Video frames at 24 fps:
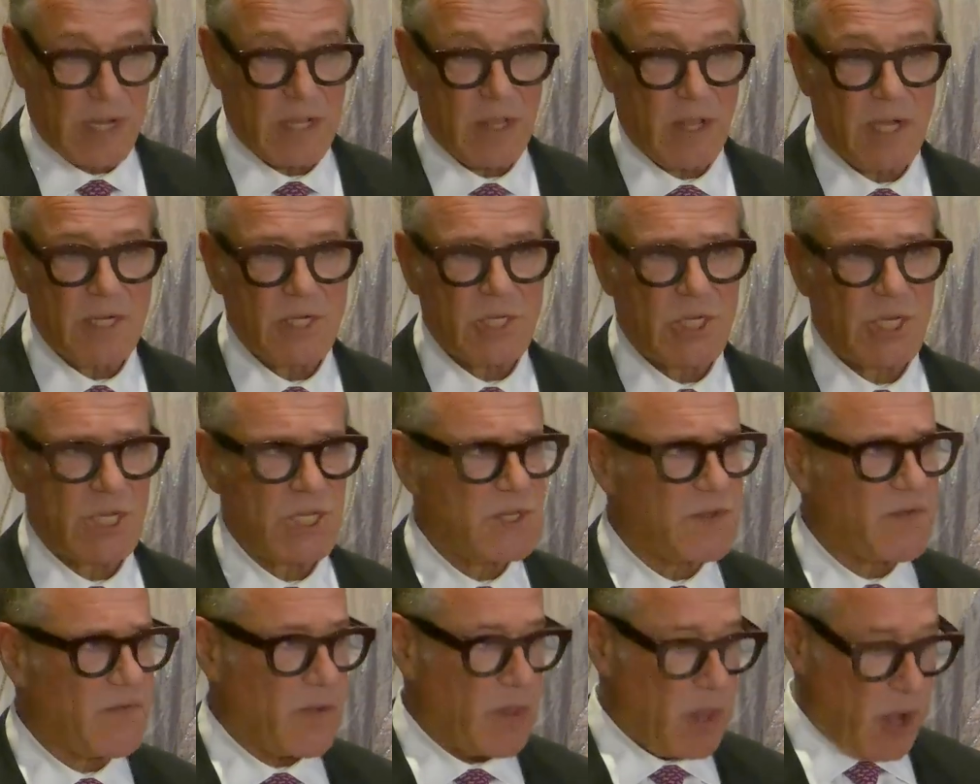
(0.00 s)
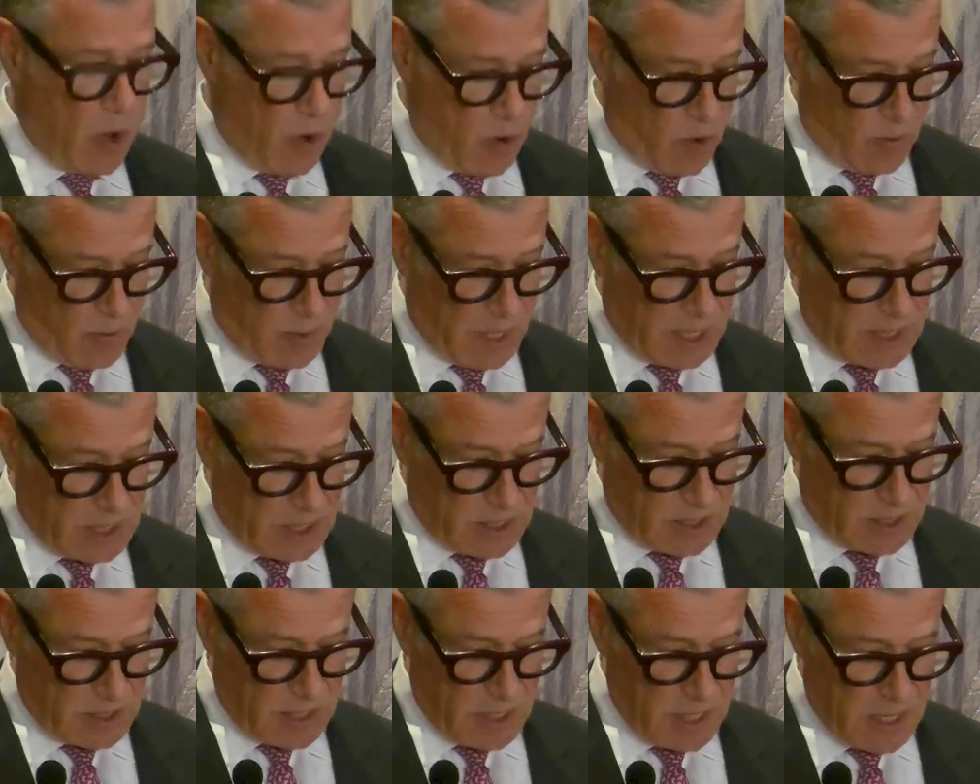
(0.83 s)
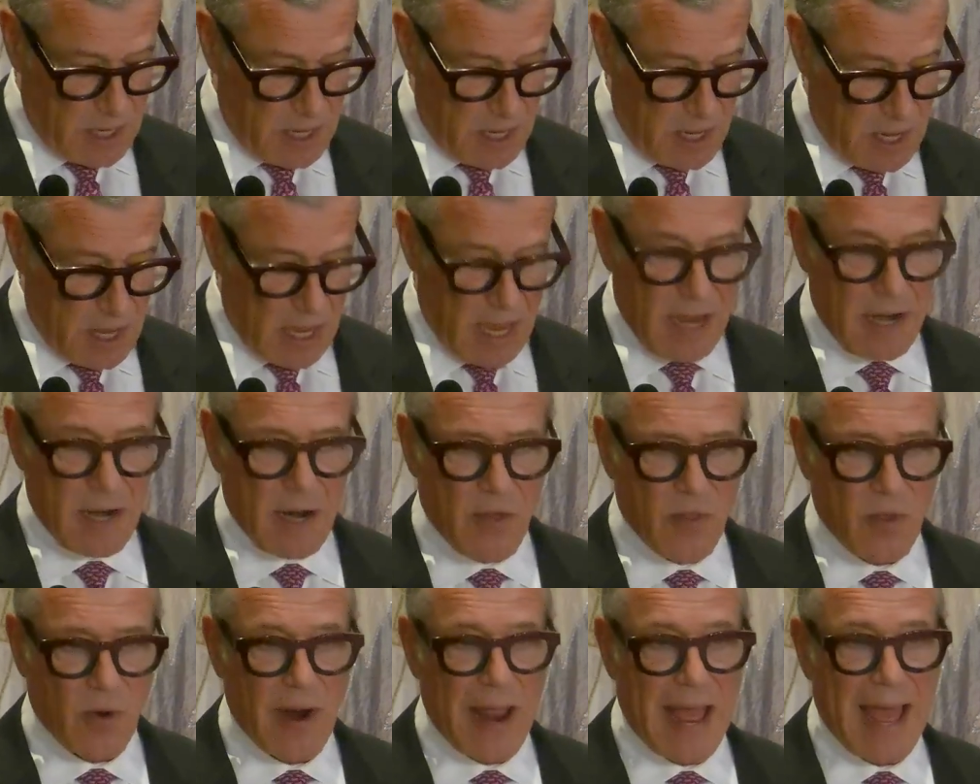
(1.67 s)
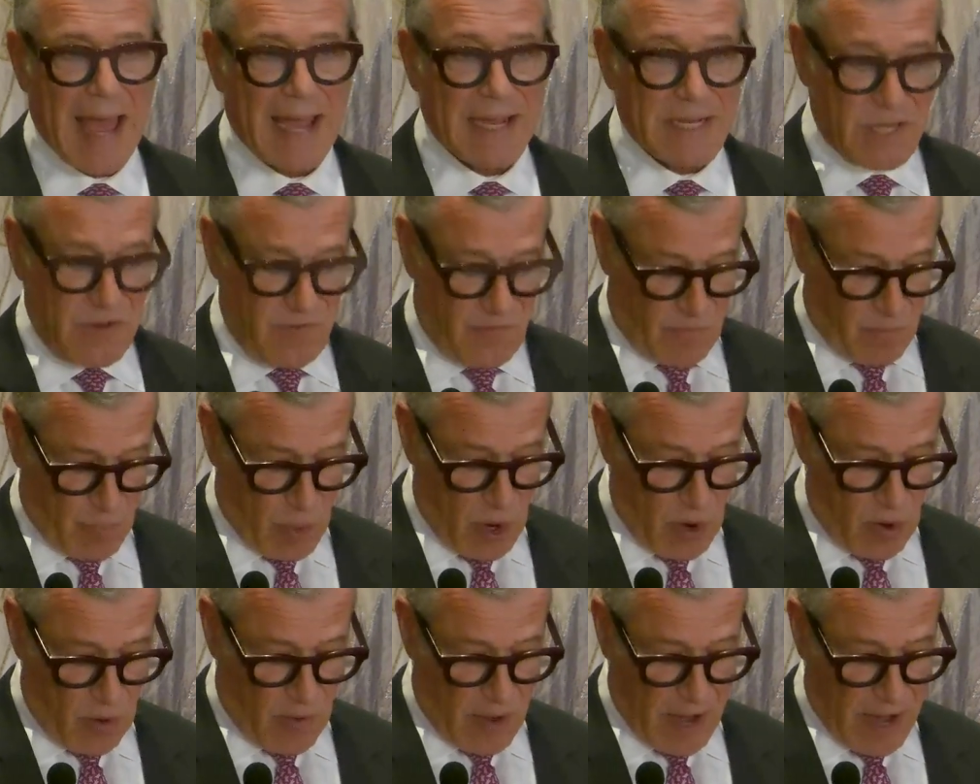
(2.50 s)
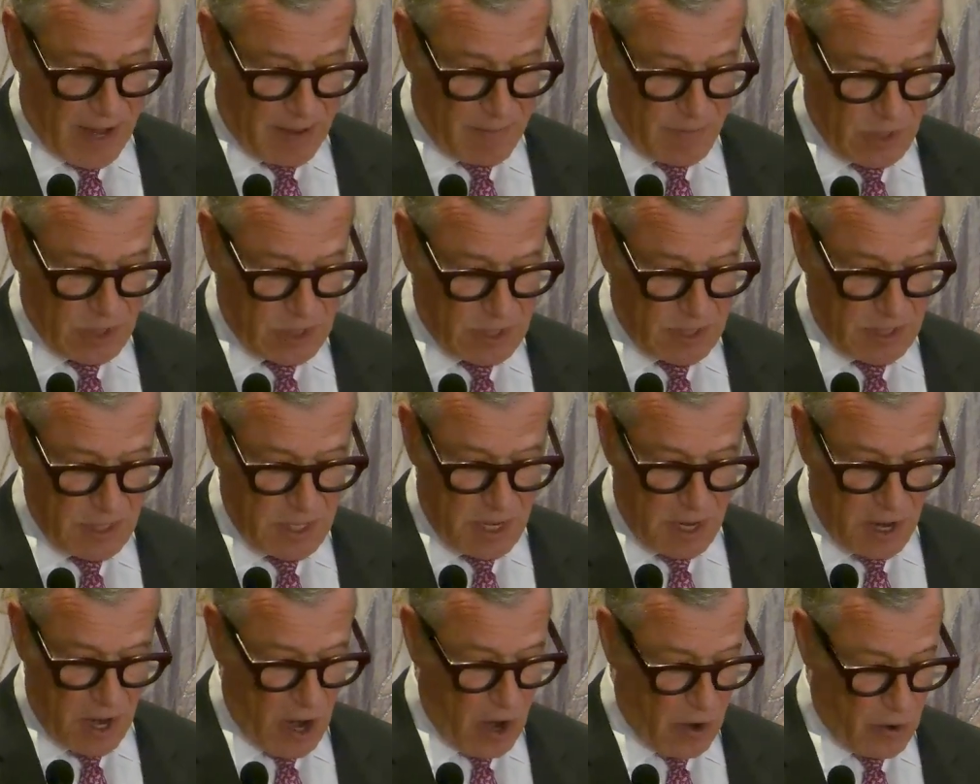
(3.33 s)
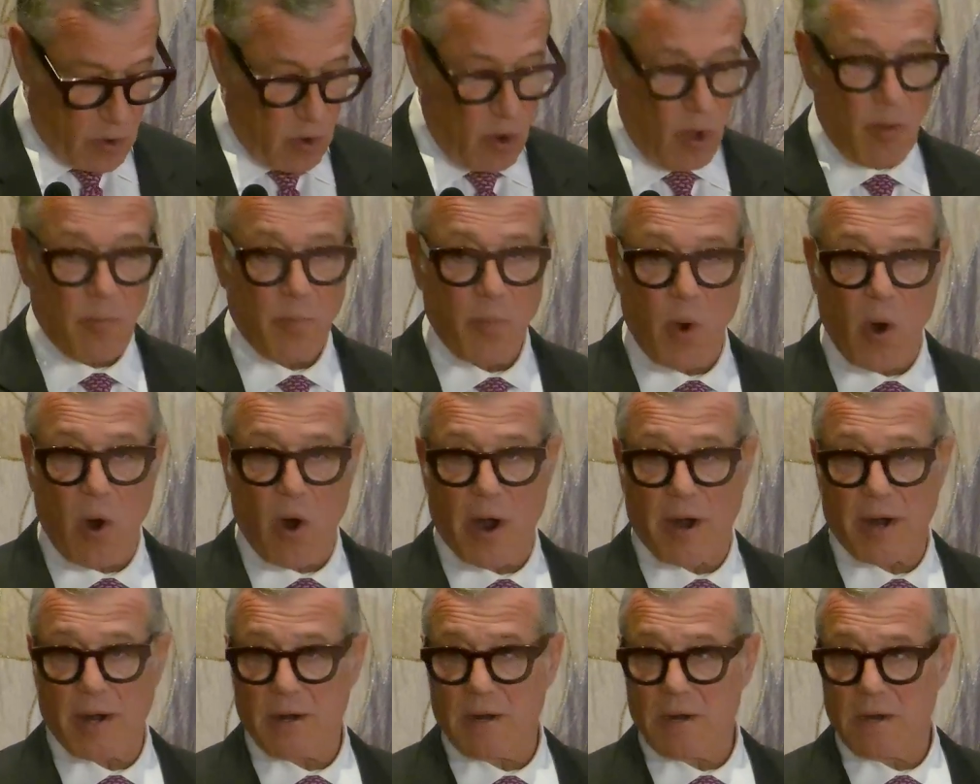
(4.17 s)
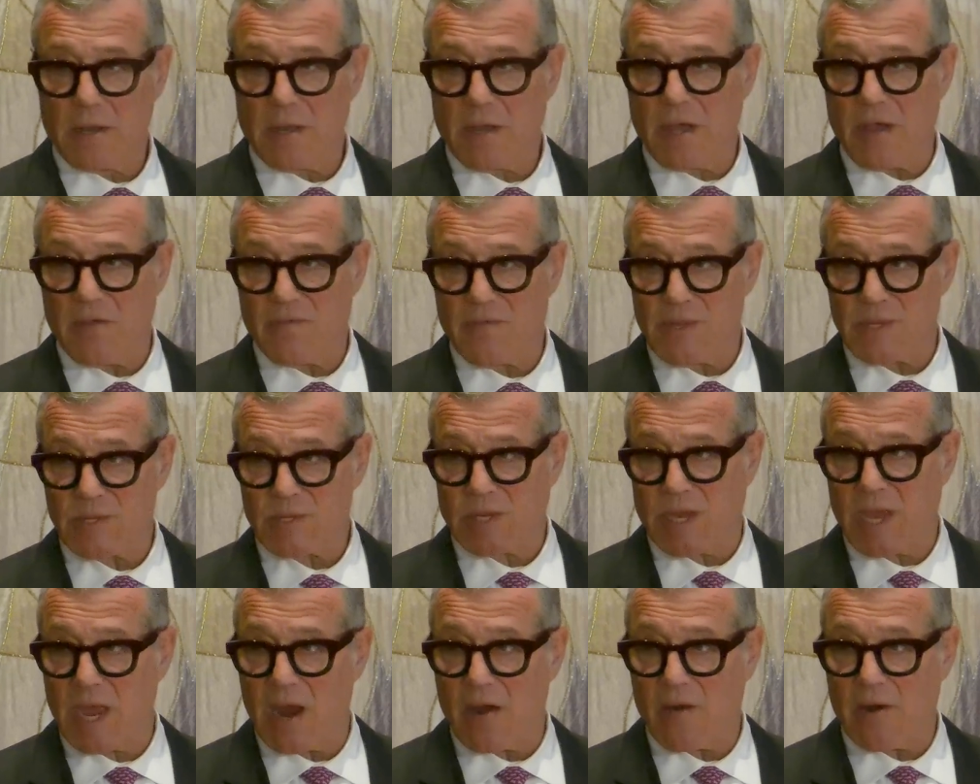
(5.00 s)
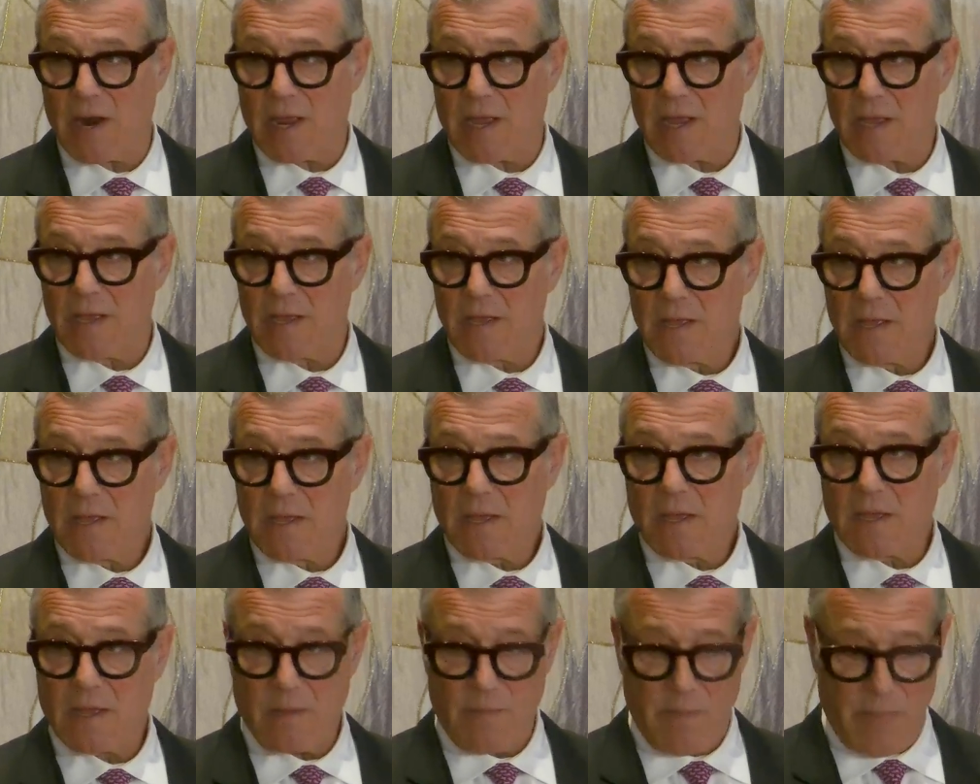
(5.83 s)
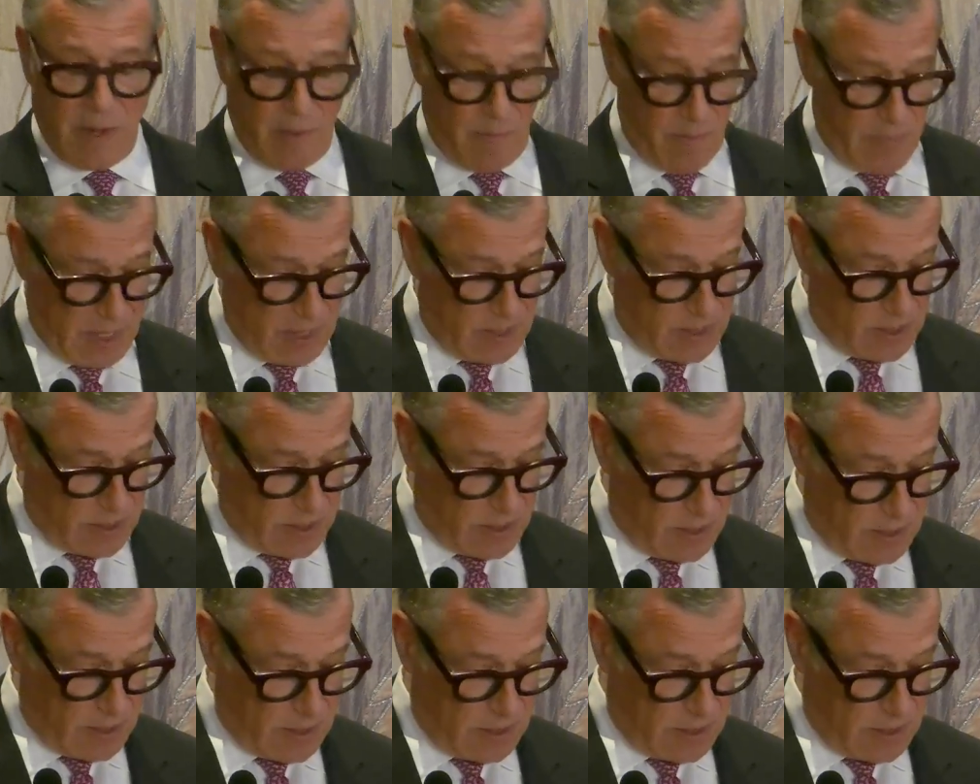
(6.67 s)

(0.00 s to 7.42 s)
lunches for the homeless, and other active programs are all part of this caring commitment.